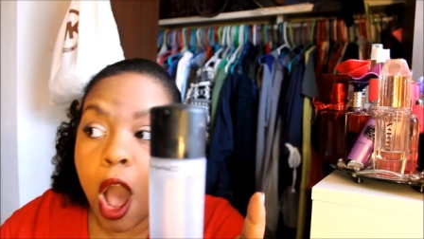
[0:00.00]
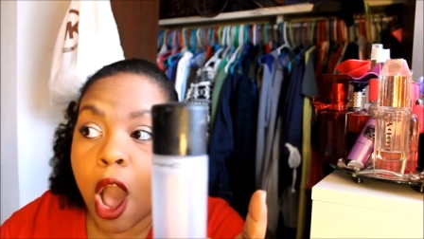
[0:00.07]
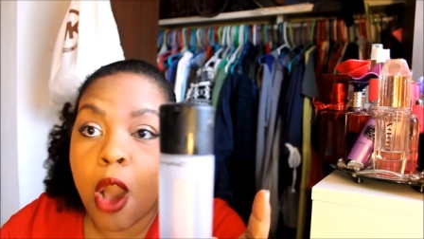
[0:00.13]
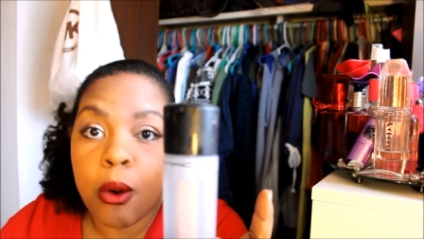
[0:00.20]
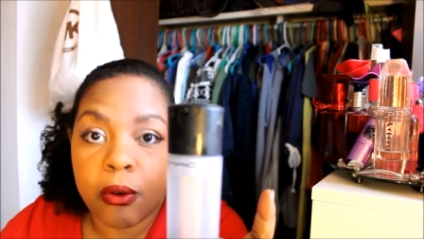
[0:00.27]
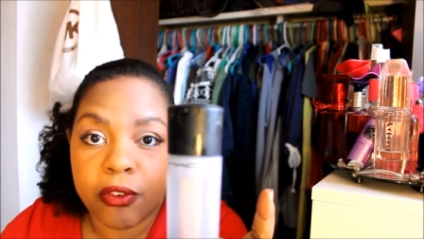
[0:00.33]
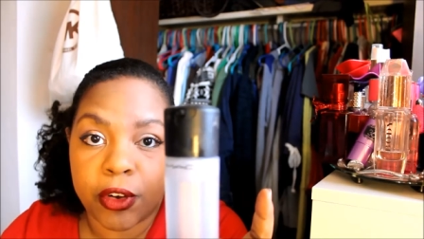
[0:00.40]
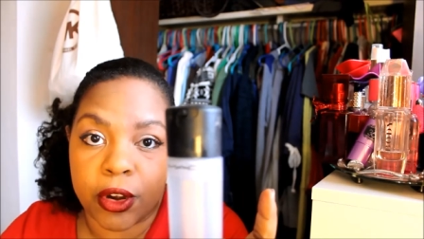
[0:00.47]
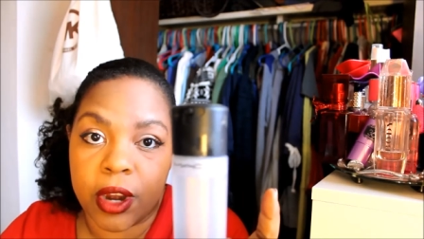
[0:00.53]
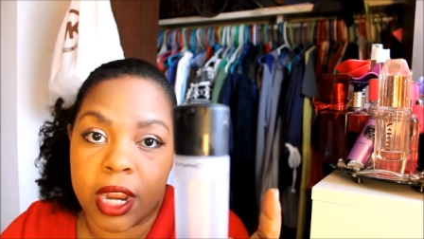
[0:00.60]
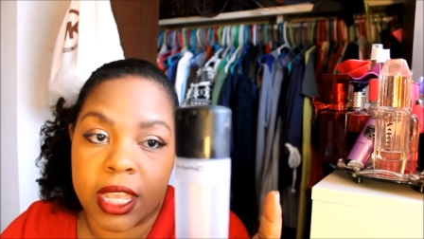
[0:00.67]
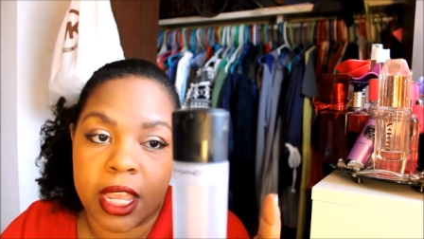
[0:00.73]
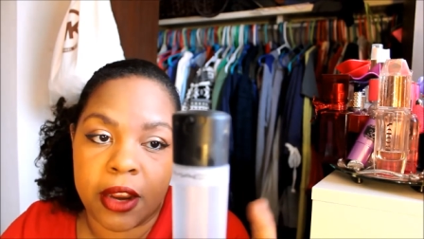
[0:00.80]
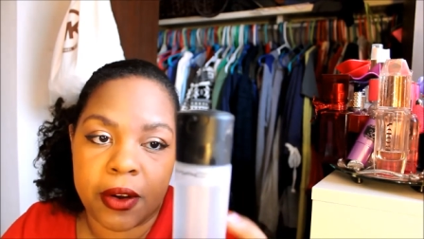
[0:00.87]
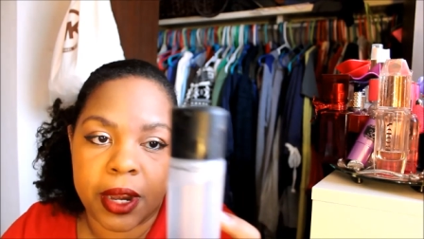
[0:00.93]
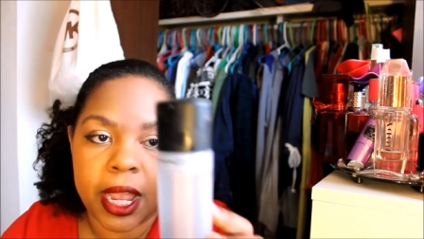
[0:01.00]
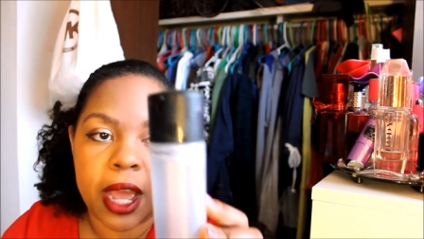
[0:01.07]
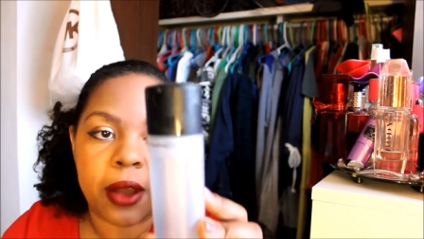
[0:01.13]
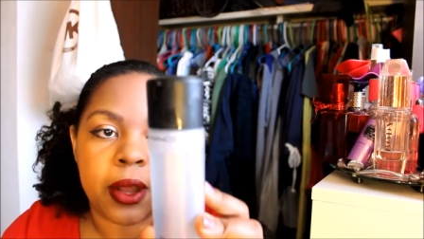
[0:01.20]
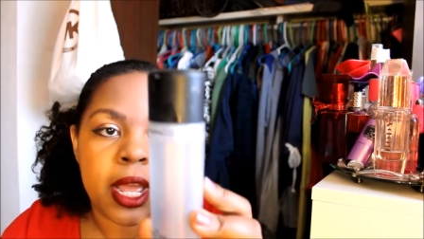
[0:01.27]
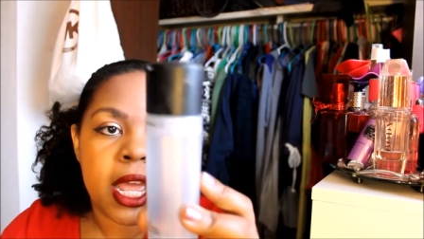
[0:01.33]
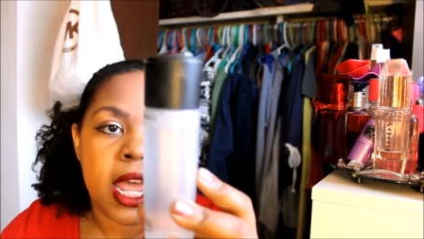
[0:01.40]

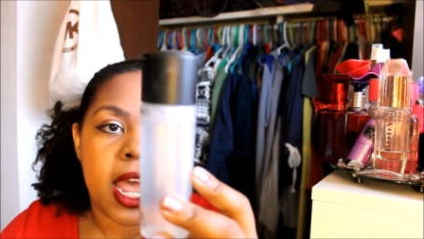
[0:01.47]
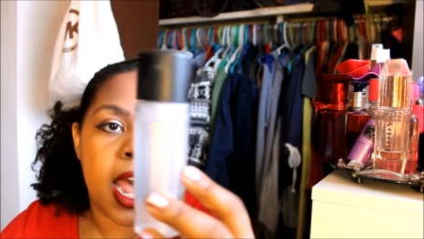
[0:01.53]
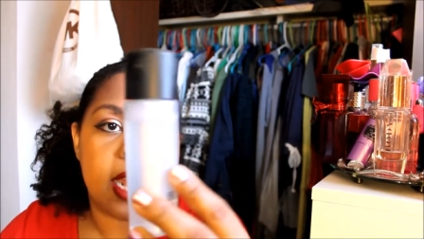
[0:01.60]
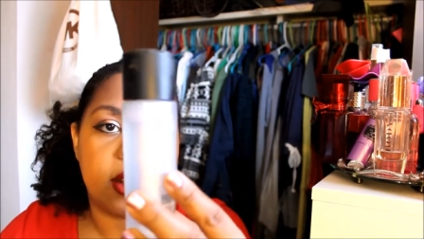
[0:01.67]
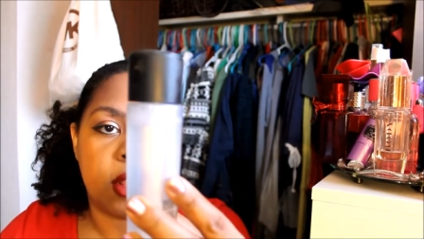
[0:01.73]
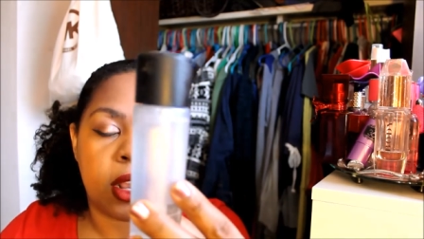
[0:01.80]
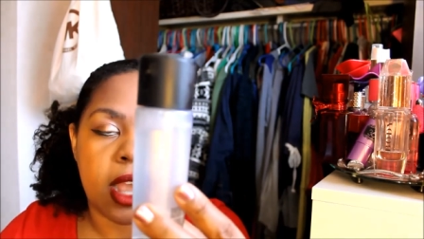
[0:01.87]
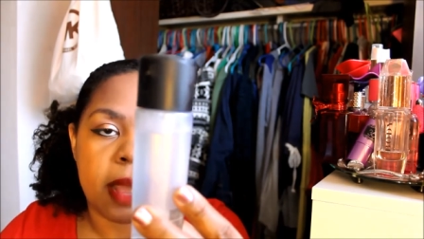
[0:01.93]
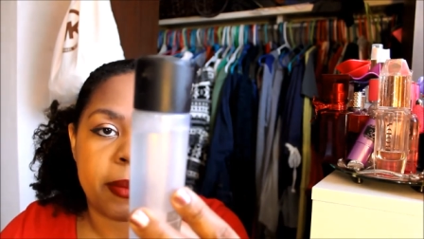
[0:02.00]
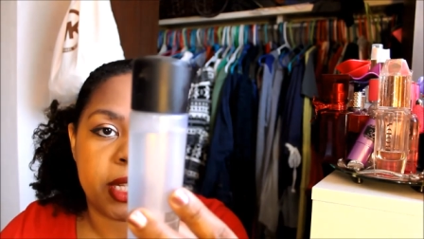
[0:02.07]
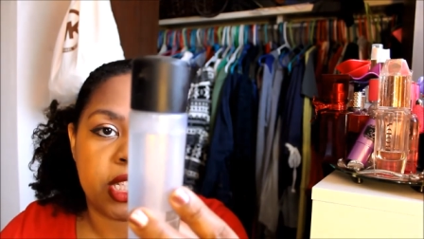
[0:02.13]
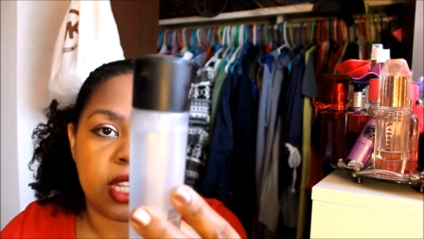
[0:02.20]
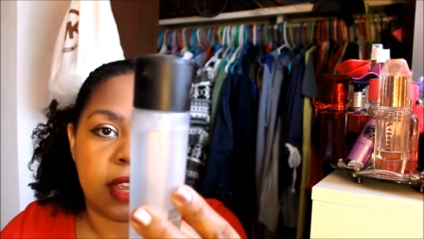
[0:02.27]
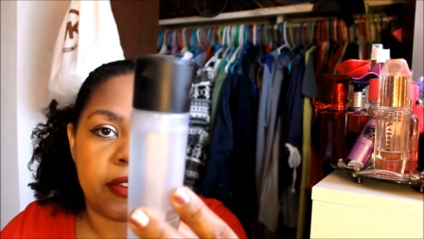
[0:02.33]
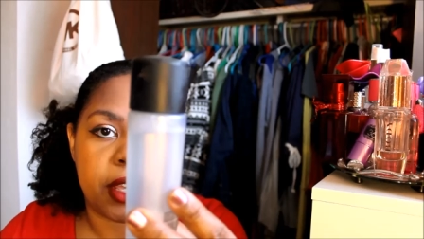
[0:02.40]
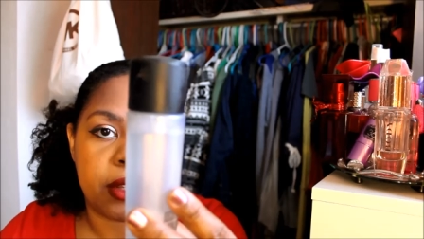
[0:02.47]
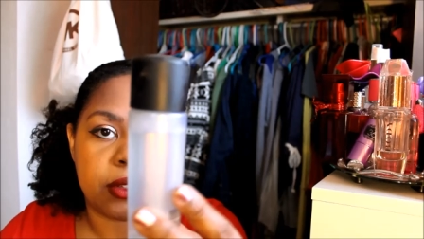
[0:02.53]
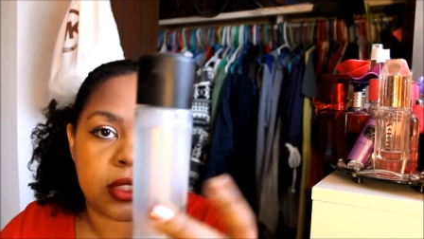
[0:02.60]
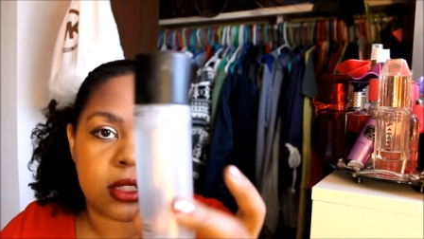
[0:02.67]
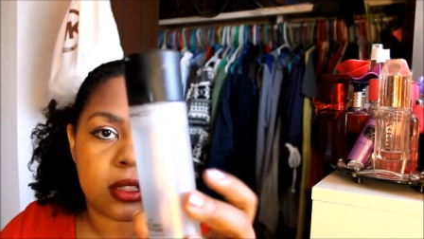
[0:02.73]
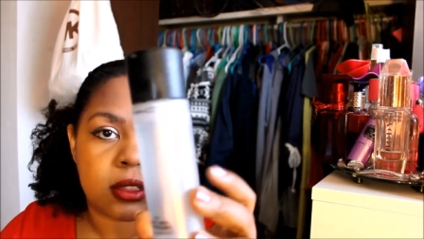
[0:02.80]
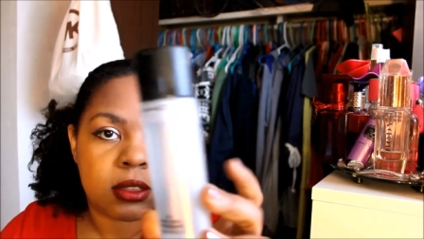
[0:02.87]
And look how much I've
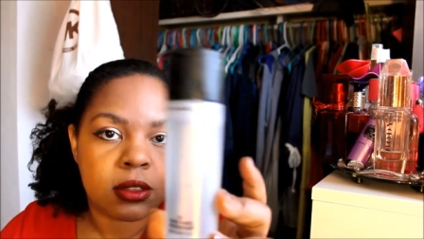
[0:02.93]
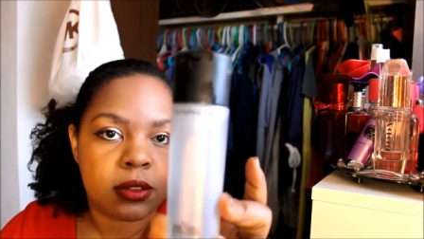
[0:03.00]
used.